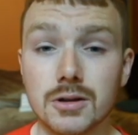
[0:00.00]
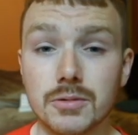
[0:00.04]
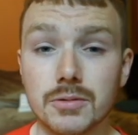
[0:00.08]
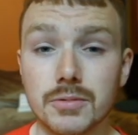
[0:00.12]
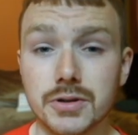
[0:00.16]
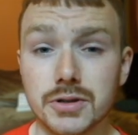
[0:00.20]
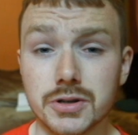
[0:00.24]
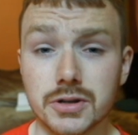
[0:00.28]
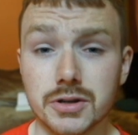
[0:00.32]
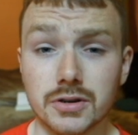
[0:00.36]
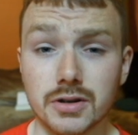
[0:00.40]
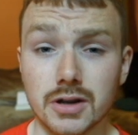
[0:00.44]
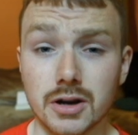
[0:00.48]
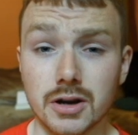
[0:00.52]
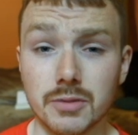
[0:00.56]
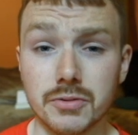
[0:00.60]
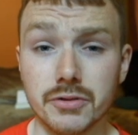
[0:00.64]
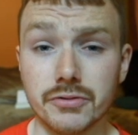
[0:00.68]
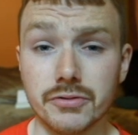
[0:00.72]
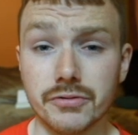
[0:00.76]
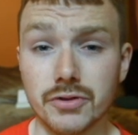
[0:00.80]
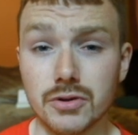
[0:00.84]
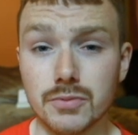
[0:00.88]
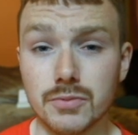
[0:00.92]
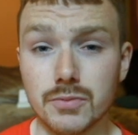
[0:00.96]
which can help
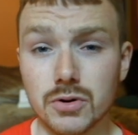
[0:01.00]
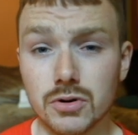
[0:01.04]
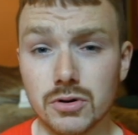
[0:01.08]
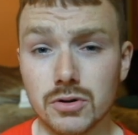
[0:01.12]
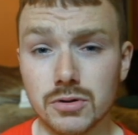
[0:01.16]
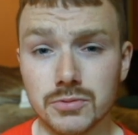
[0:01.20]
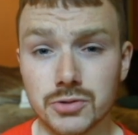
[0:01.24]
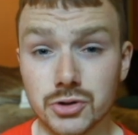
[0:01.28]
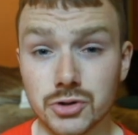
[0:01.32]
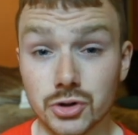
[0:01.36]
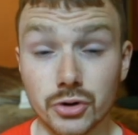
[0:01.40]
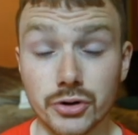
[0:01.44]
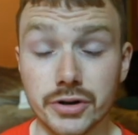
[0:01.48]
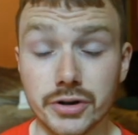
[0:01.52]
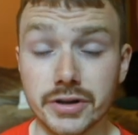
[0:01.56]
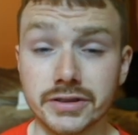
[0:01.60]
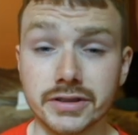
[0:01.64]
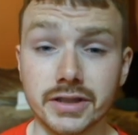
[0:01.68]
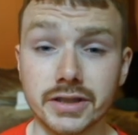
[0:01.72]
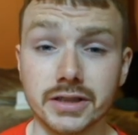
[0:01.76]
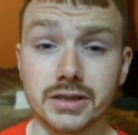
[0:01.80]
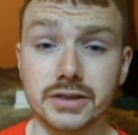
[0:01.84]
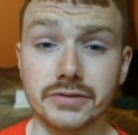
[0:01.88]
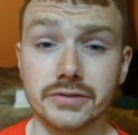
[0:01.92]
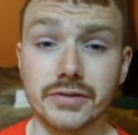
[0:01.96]
you feel more joy and
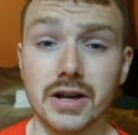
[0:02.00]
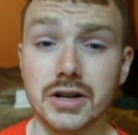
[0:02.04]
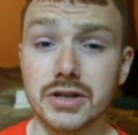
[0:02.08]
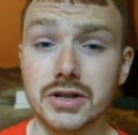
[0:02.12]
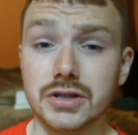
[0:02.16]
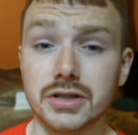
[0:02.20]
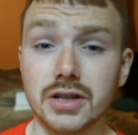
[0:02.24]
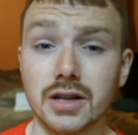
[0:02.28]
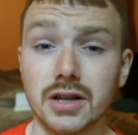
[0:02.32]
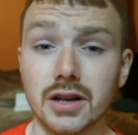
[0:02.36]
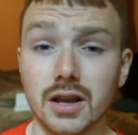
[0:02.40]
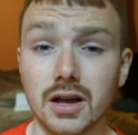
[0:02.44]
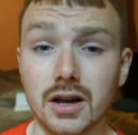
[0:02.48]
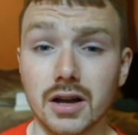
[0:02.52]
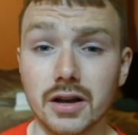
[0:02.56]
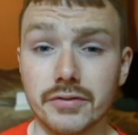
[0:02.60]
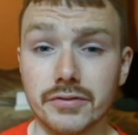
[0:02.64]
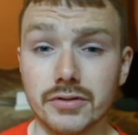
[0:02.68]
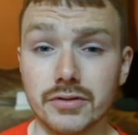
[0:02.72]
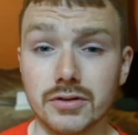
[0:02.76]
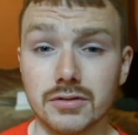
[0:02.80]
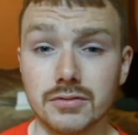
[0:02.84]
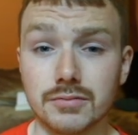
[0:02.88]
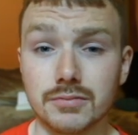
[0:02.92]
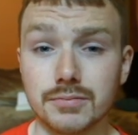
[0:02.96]
satisfaction in
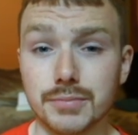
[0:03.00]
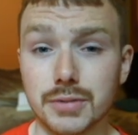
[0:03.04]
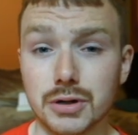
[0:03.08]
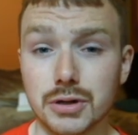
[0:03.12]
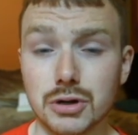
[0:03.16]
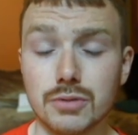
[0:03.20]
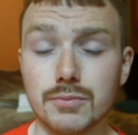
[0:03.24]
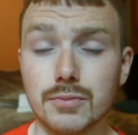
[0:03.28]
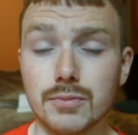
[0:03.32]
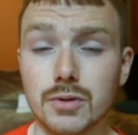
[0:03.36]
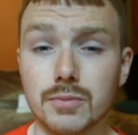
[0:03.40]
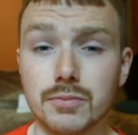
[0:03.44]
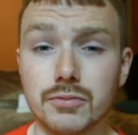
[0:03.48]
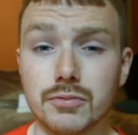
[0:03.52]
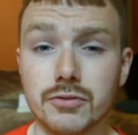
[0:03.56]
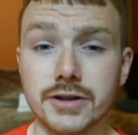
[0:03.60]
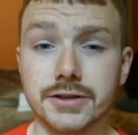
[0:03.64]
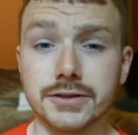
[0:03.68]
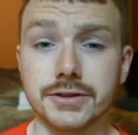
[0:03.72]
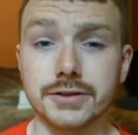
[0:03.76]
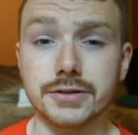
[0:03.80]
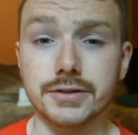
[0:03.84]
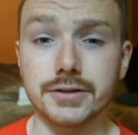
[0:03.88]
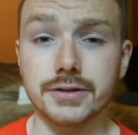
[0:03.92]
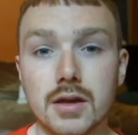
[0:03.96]
life and become more
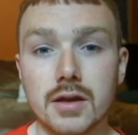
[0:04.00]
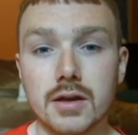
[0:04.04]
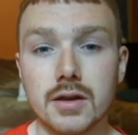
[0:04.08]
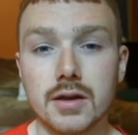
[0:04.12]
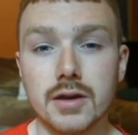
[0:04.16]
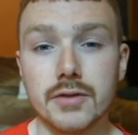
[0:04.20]
present.